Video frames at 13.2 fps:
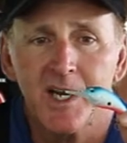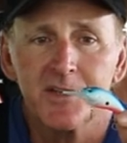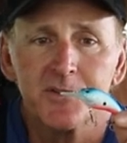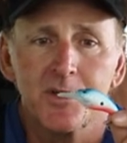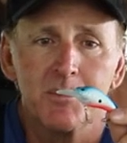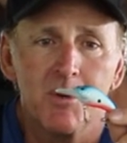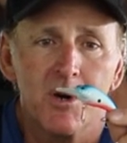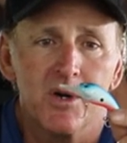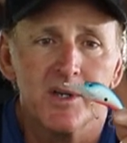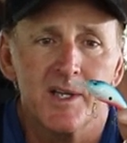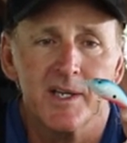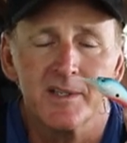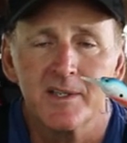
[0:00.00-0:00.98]
out there on the
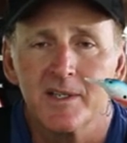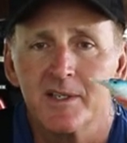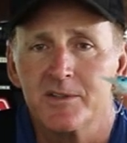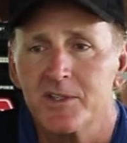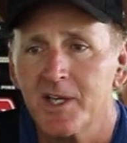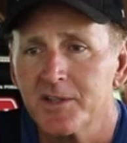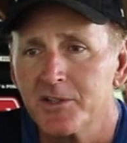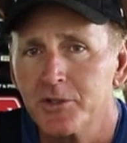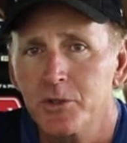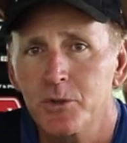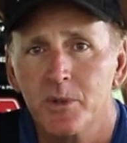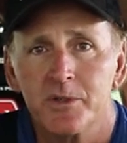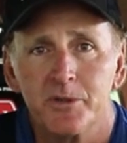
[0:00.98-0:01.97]
market, like you got the
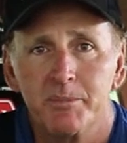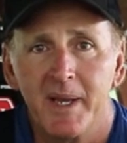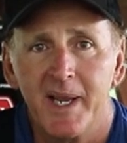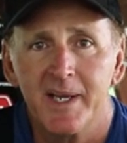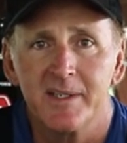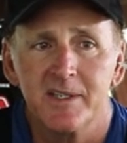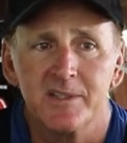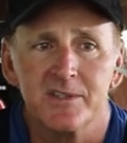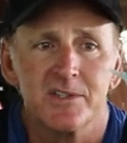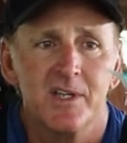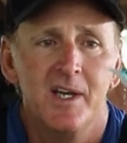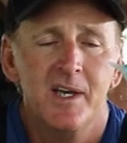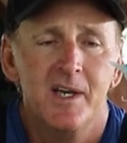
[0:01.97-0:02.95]
200
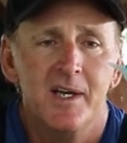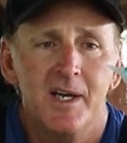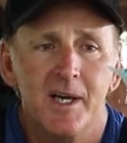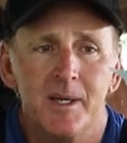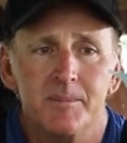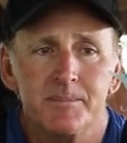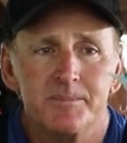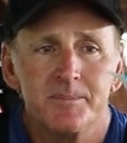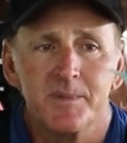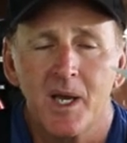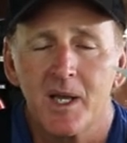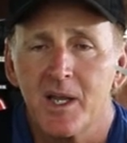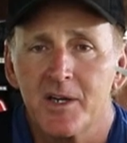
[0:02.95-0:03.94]
Bandits,
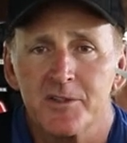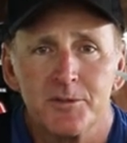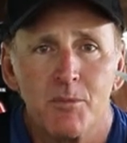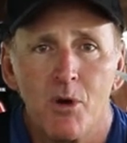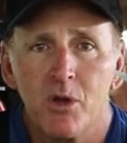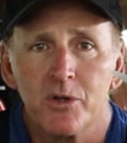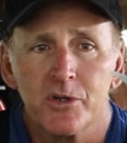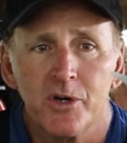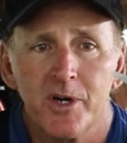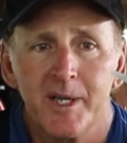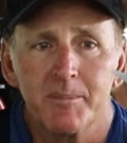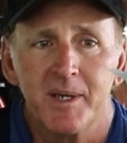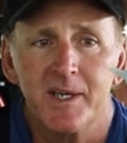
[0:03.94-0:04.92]
got a lot of smaller
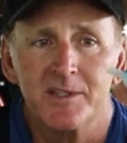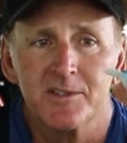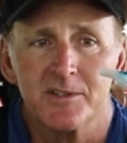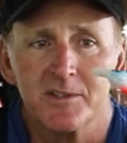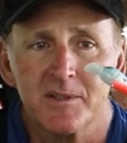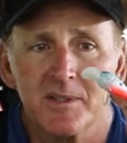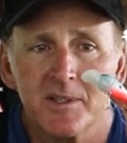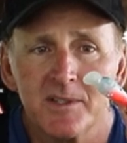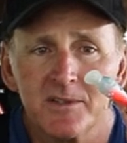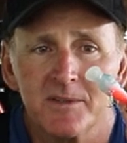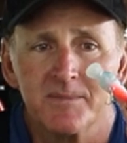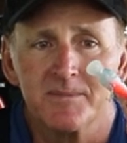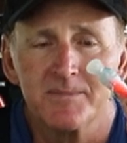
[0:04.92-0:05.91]
crankbaits.
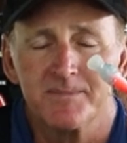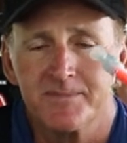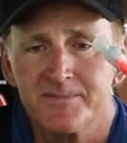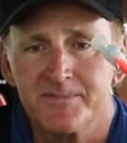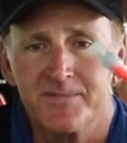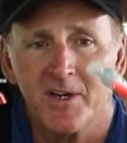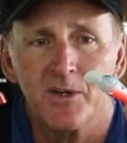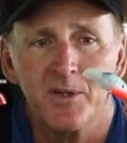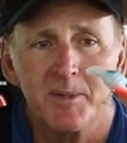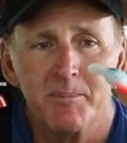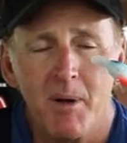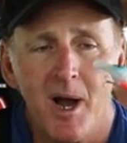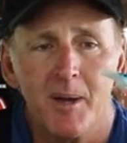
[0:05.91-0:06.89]
It's a
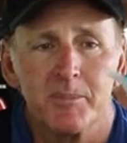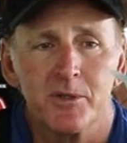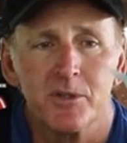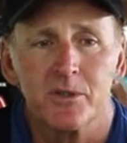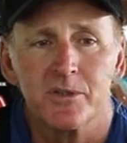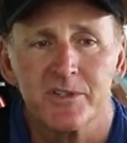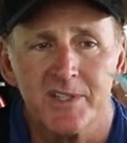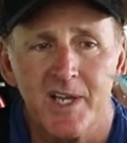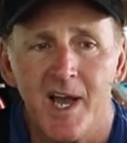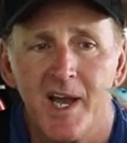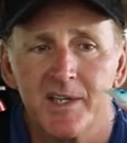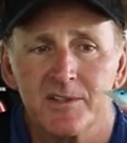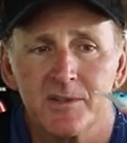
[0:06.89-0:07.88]
fairly popular
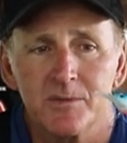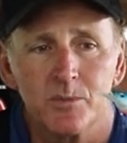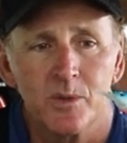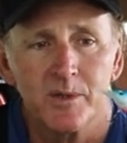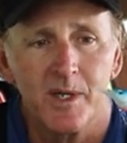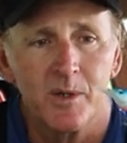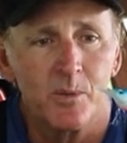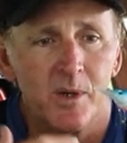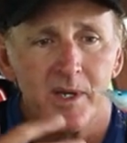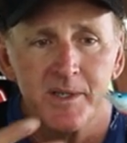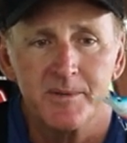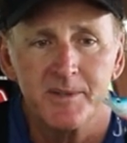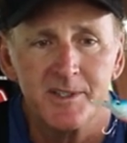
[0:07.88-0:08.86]
size. They
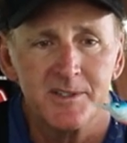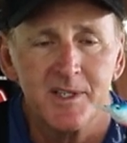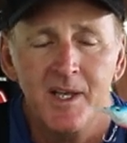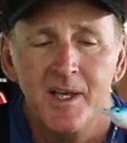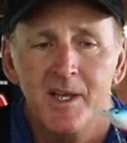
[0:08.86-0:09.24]
run these